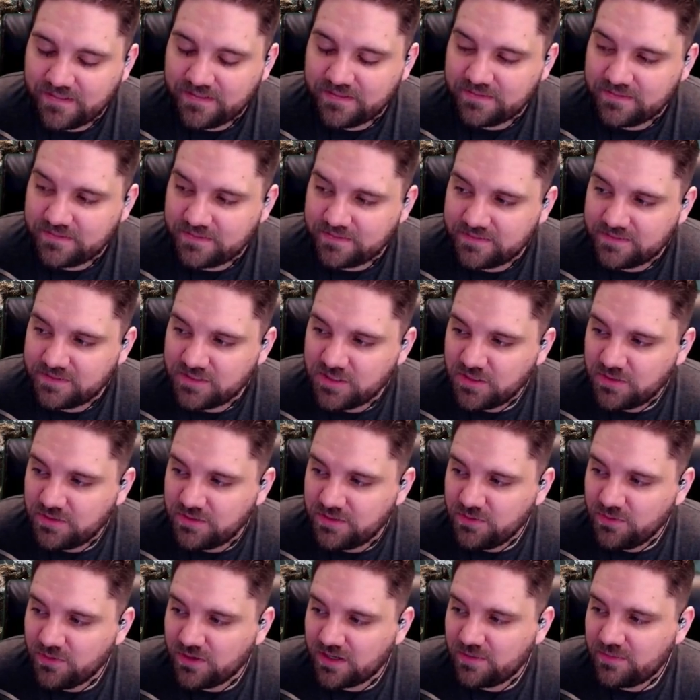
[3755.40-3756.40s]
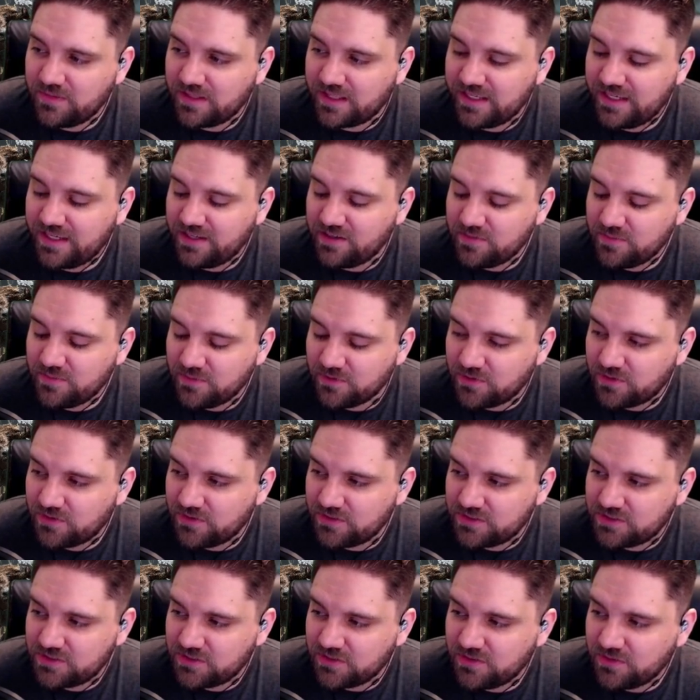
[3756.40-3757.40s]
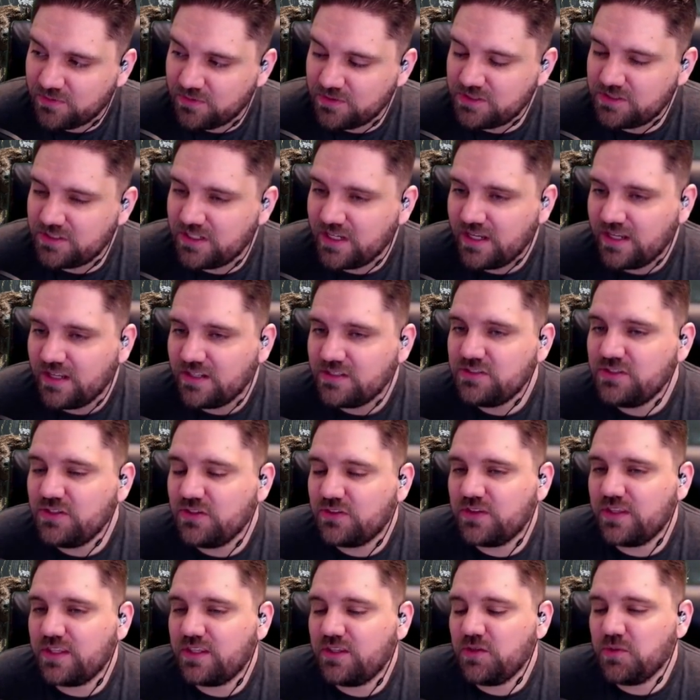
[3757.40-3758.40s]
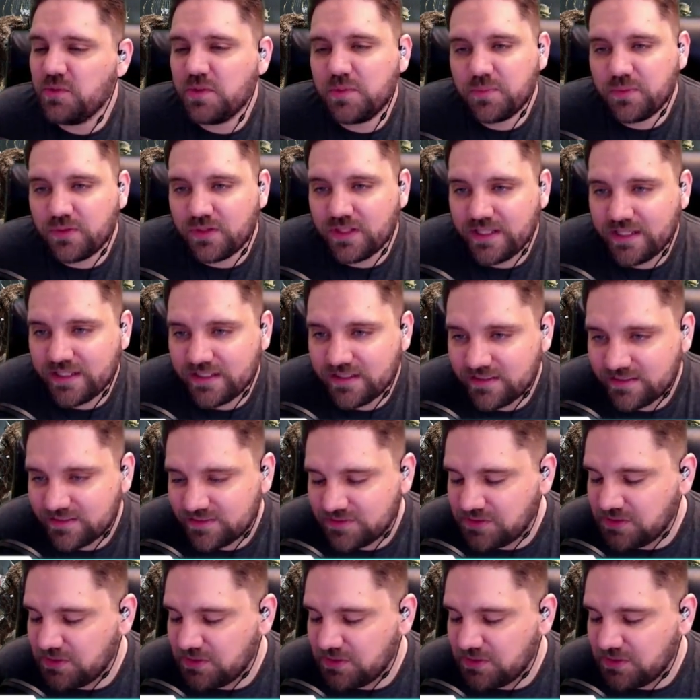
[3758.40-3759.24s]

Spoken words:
Yeah. So you want them to cater more to the solo. Do you think you would play?